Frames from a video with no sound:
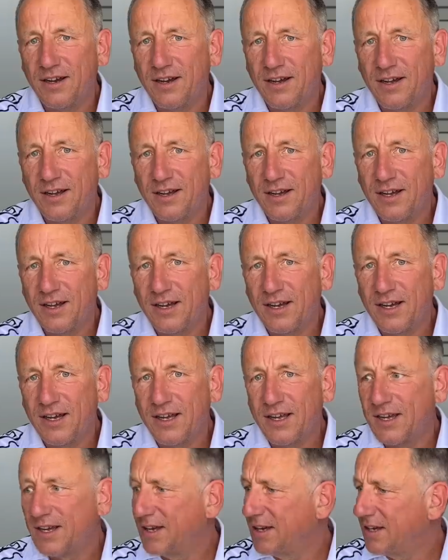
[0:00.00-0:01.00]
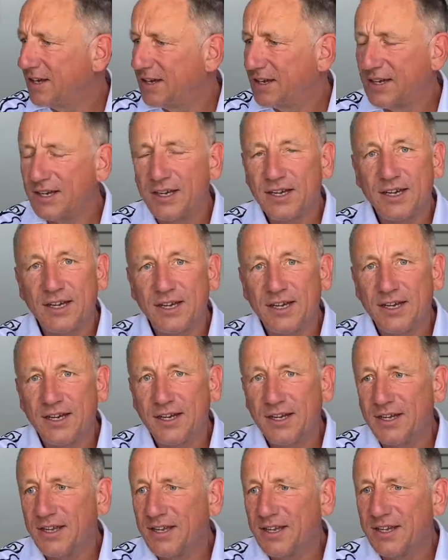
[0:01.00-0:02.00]

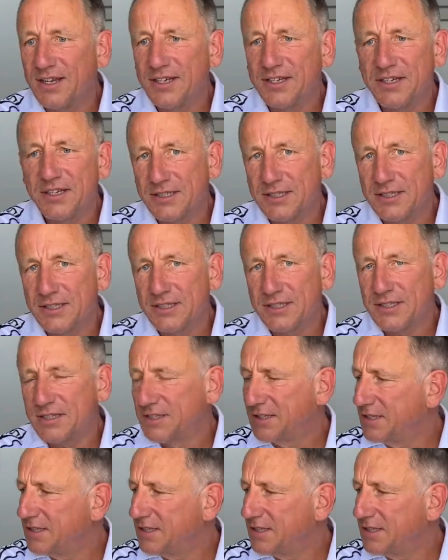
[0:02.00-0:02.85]
[no speech]